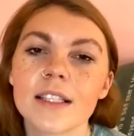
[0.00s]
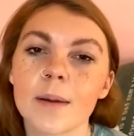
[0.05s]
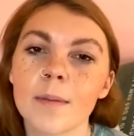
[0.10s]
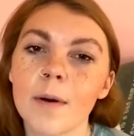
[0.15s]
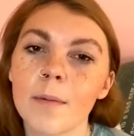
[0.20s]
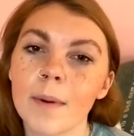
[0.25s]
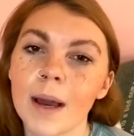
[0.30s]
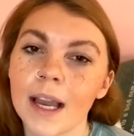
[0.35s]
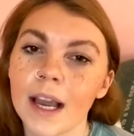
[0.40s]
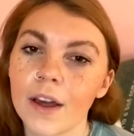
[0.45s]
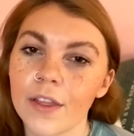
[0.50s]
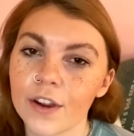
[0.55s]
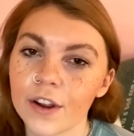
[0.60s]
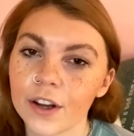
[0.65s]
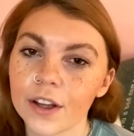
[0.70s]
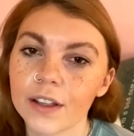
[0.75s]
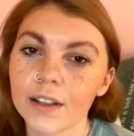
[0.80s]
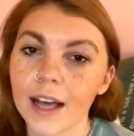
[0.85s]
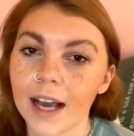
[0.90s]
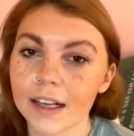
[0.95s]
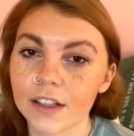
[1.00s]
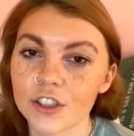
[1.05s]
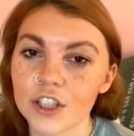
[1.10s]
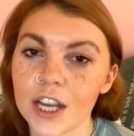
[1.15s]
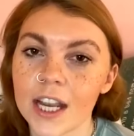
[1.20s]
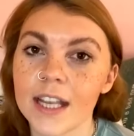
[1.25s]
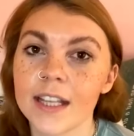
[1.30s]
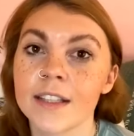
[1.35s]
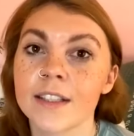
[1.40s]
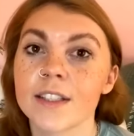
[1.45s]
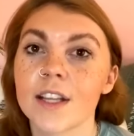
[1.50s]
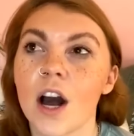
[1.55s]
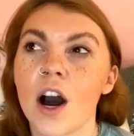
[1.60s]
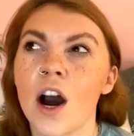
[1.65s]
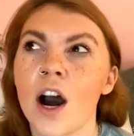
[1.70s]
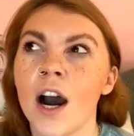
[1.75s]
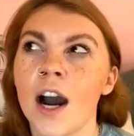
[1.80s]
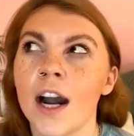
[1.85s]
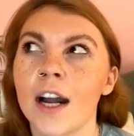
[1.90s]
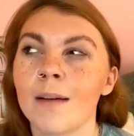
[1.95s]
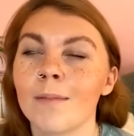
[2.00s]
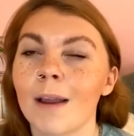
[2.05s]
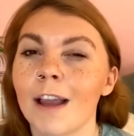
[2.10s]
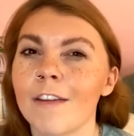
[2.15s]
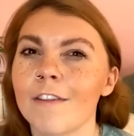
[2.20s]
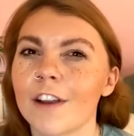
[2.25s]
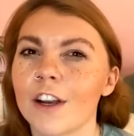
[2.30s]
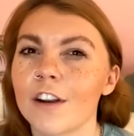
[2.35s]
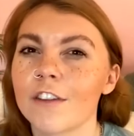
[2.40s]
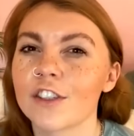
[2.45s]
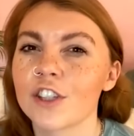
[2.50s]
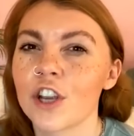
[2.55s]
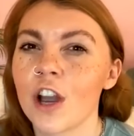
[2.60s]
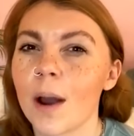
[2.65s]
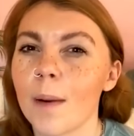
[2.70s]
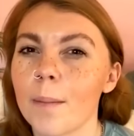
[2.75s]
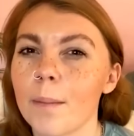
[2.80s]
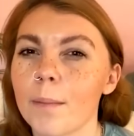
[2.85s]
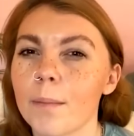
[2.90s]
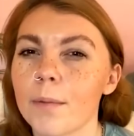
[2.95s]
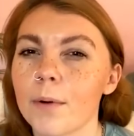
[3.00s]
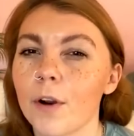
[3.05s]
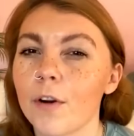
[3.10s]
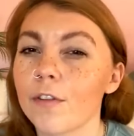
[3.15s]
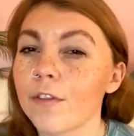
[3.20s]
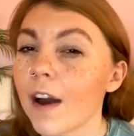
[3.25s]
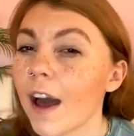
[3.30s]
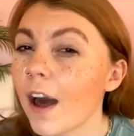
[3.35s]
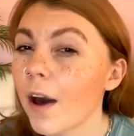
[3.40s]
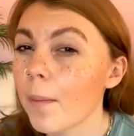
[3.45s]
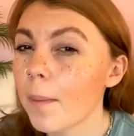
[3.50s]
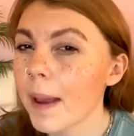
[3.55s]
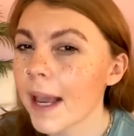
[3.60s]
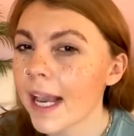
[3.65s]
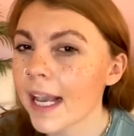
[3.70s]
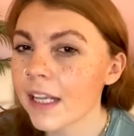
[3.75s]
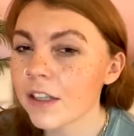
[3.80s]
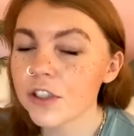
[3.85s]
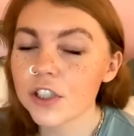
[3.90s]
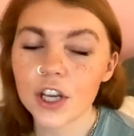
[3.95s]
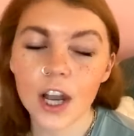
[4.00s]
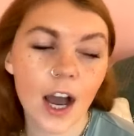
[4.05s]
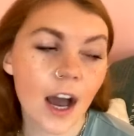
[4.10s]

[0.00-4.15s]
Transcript: some of my other collections on my Verishop profile page